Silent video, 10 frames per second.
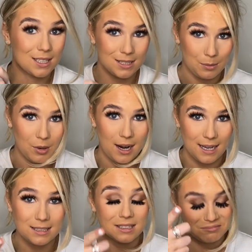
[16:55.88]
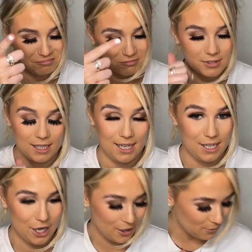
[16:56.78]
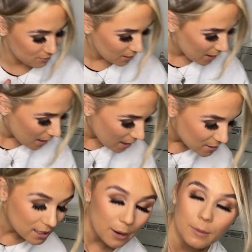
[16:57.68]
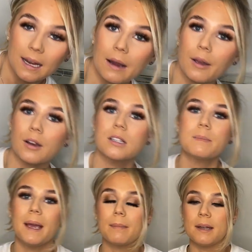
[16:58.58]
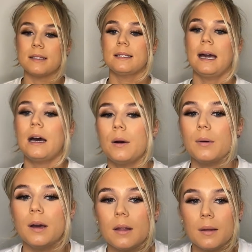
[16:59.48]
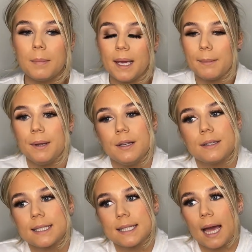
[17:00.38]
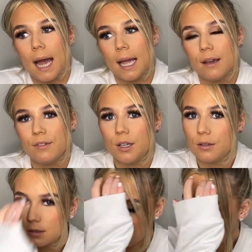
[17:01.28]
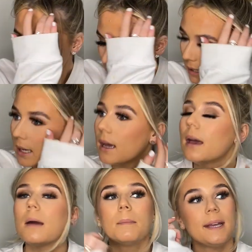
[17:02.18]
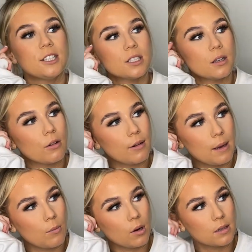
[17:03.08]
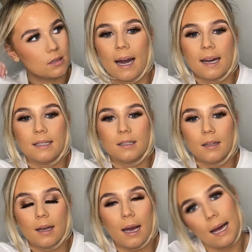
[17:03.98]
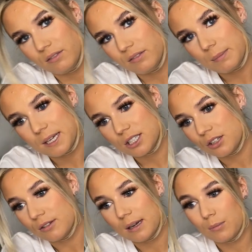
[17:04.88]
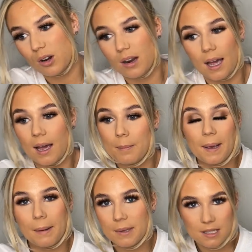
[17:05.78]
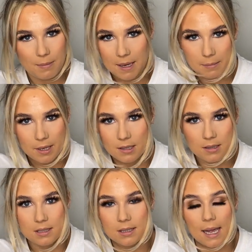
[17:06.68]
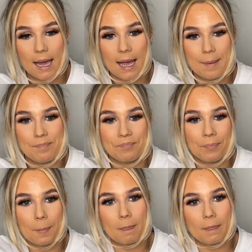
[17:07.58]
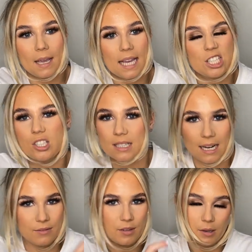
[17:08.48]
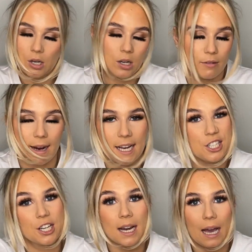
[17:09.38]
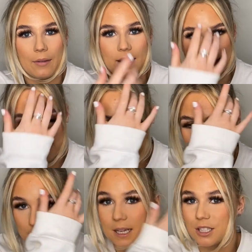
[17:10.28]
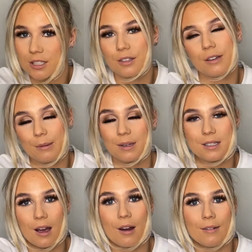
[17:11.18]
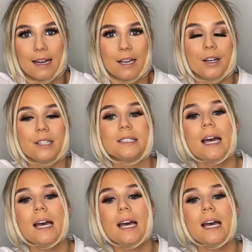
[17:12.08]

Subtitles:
Surprised, I know. So we're now going on to pigments. Now, pigments, I have used the peaches and cream ones, and I peaches and cream one. Pigments are pigments, it's just kind of the colour range and how they stick. The peaches and cream ones are really good.